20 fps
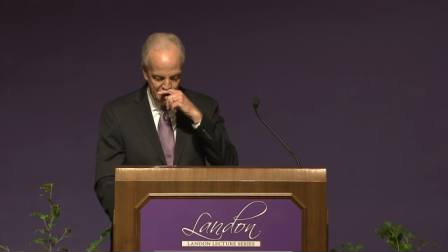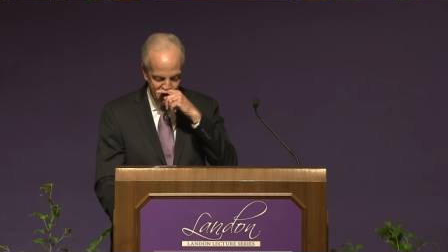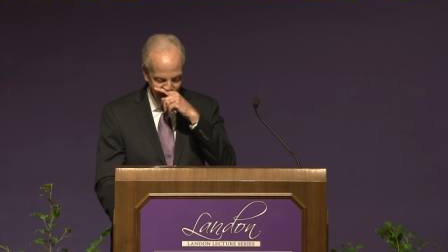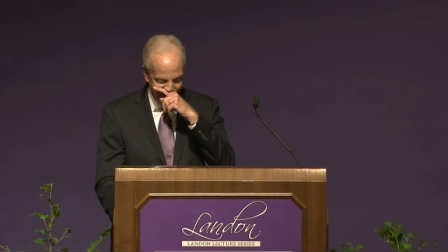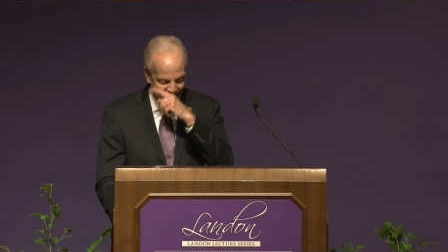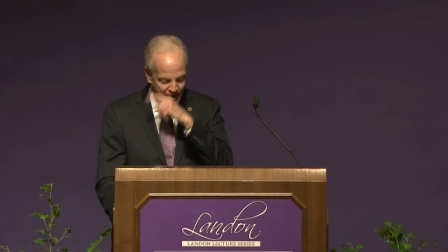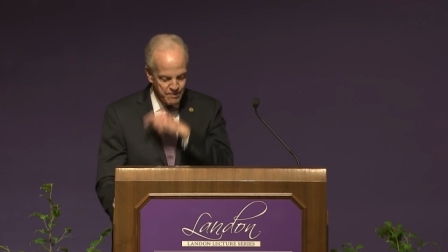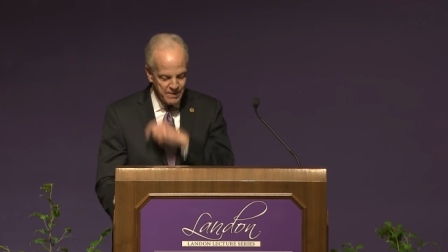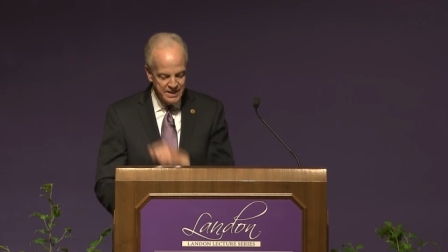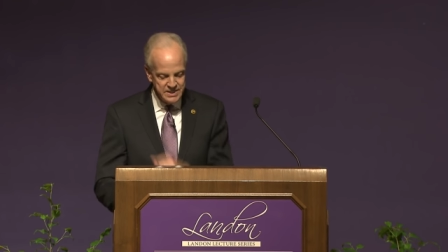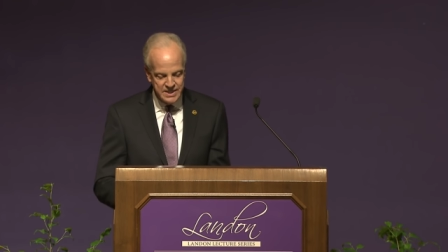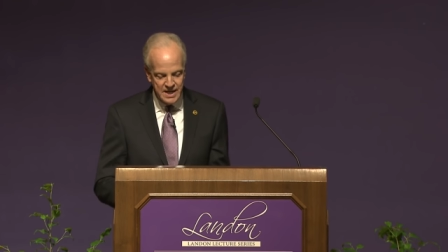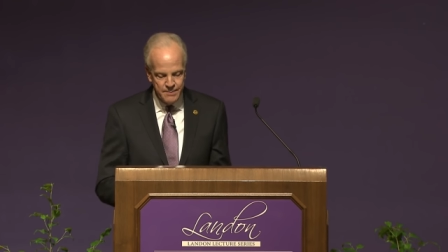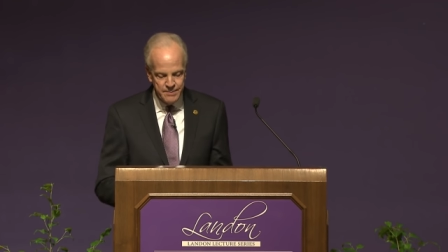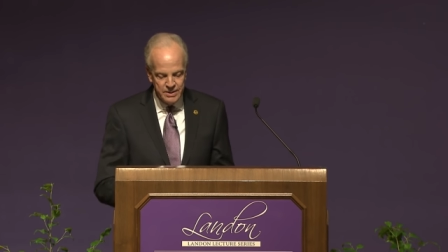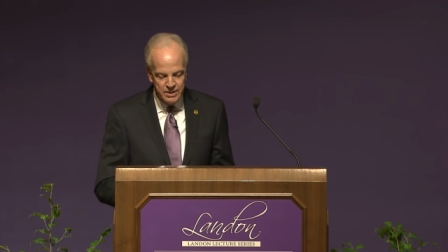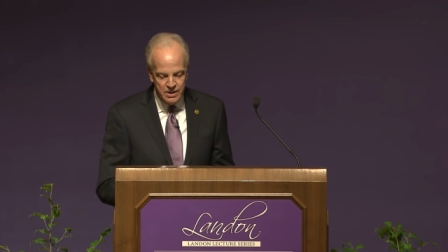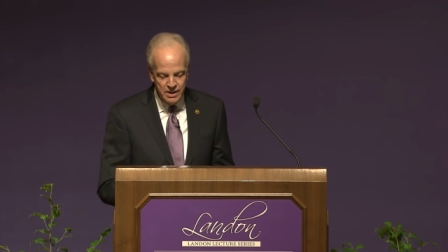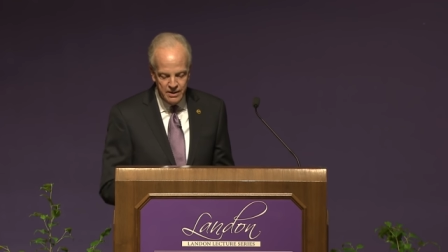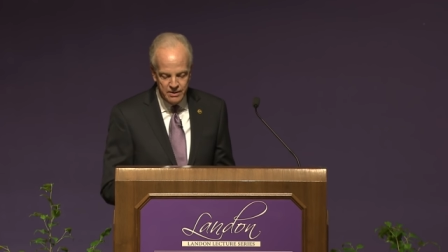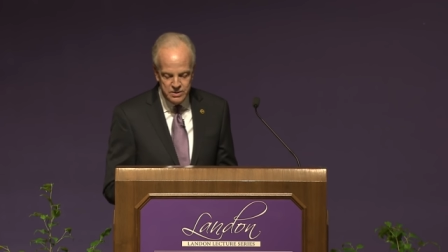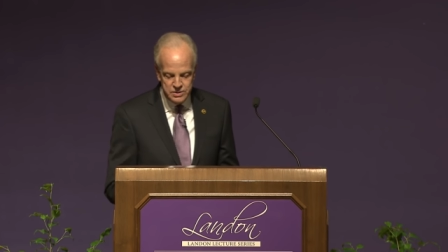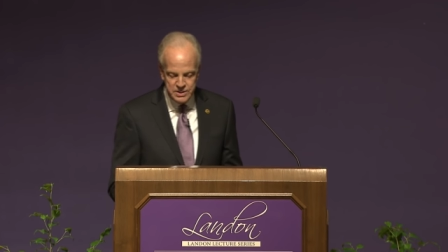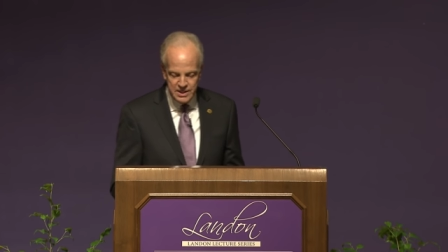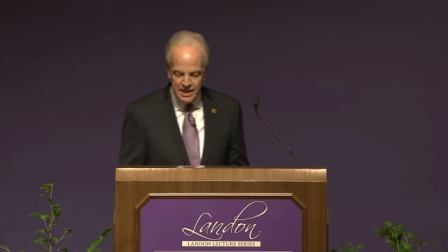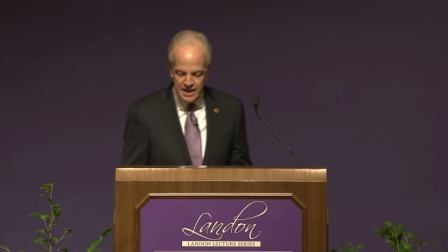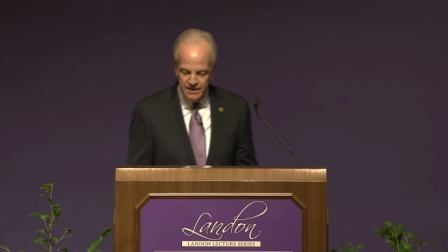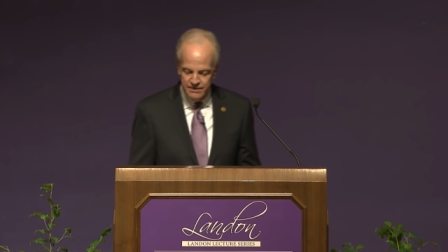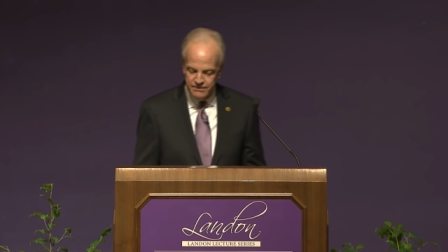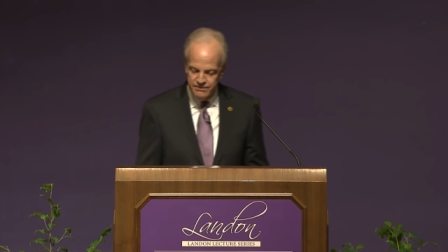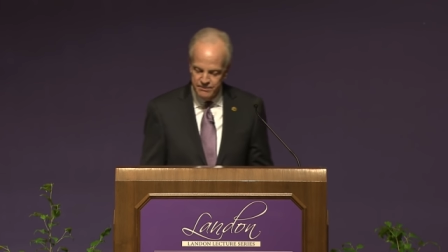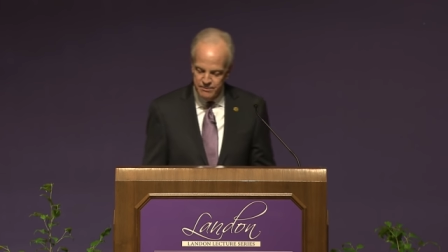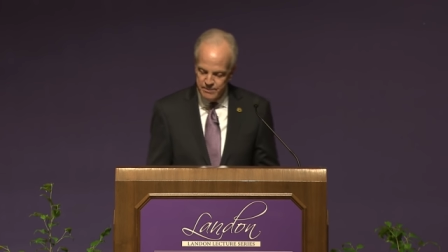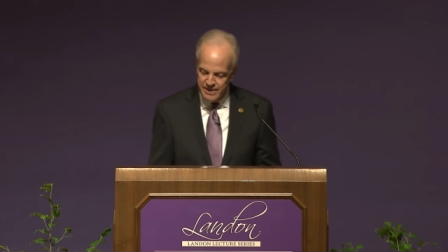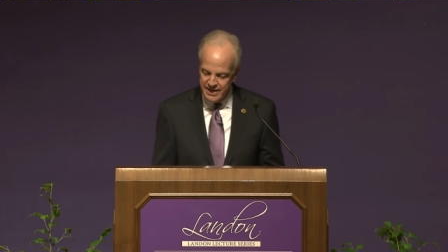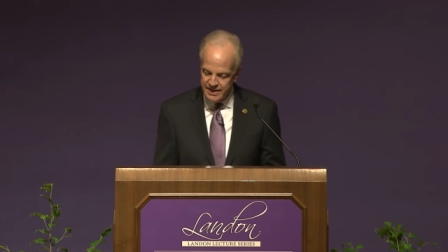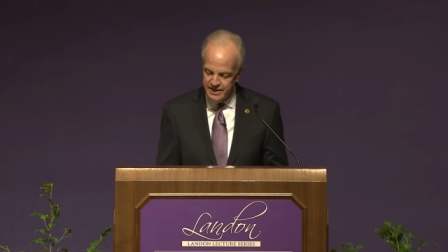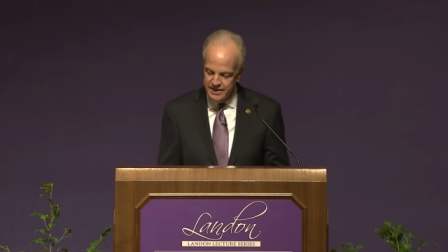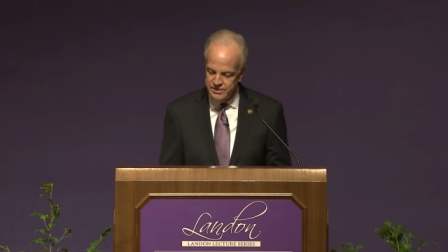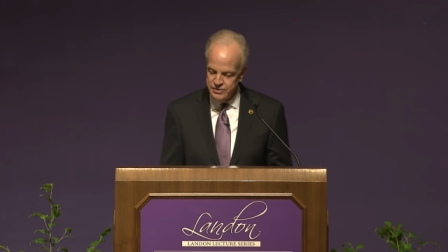Throughout my time in Congress, I've
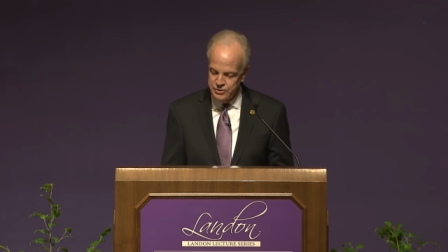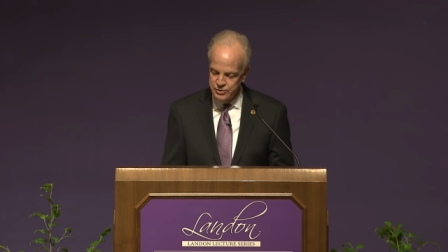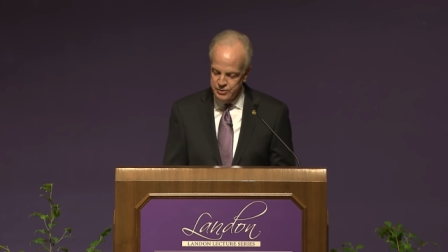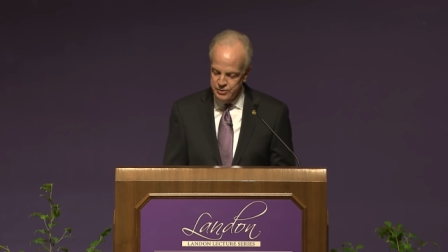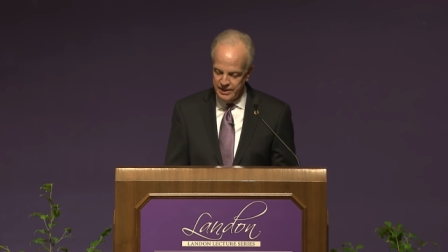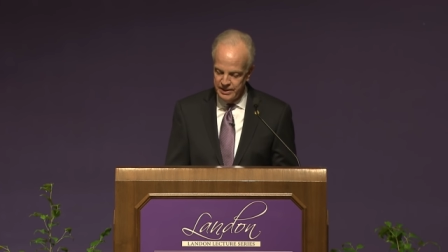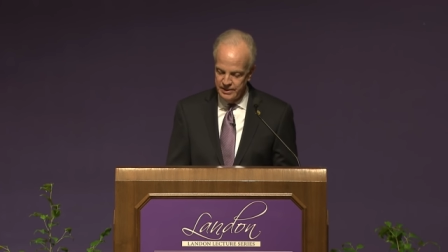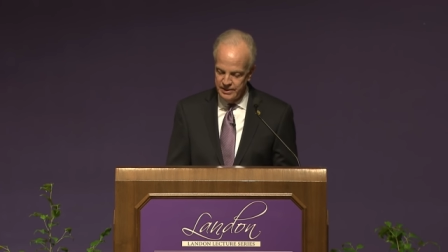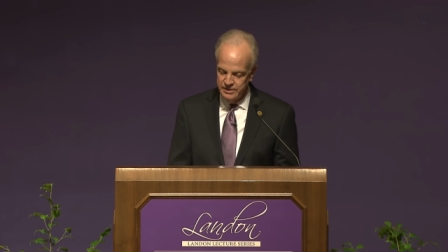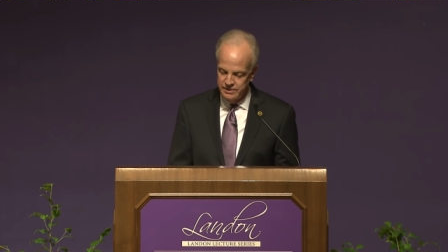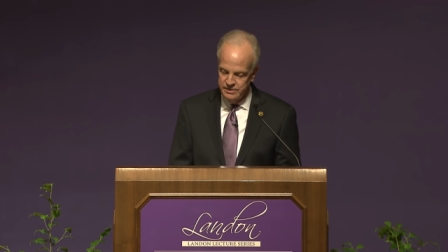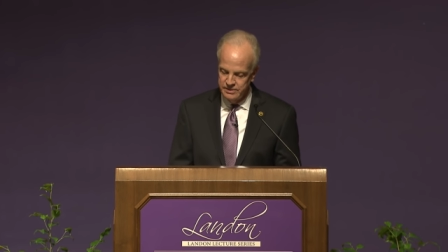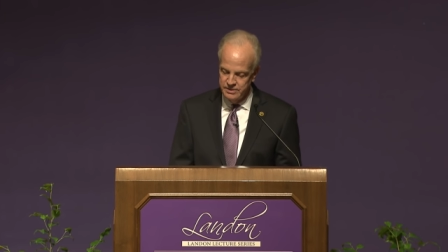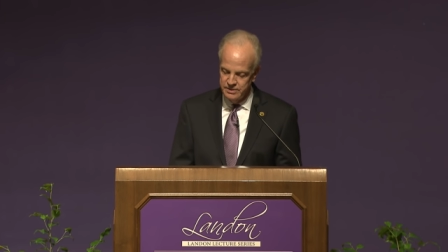made it a duty